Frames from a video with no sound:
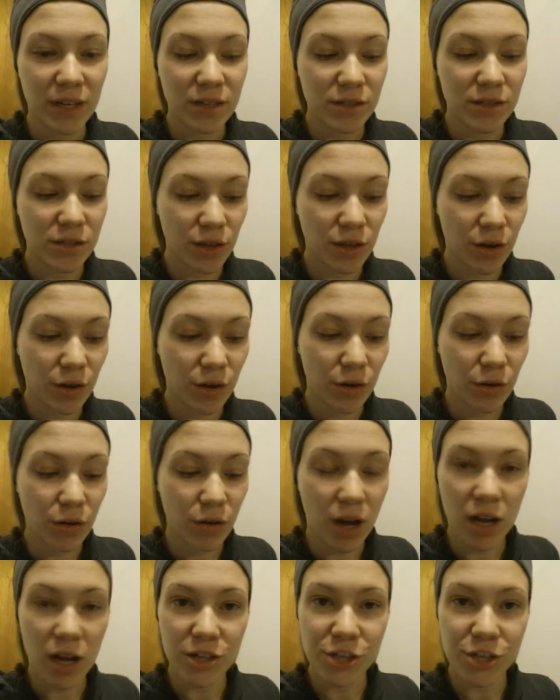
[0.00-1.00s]

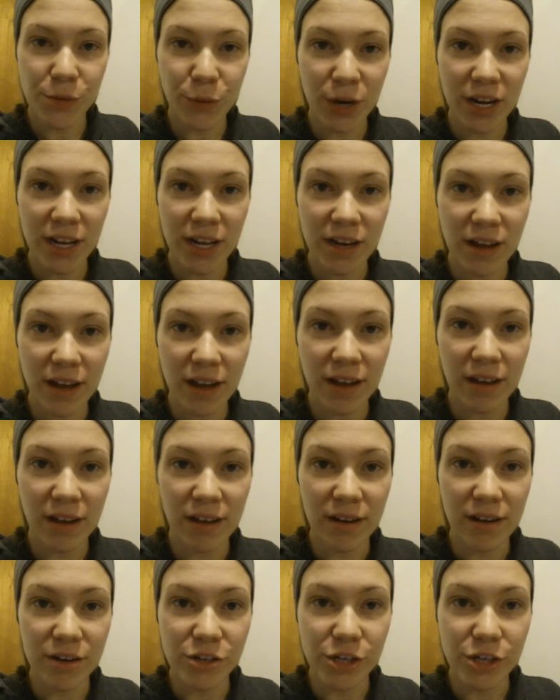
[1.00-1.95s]
So I'll jump right in and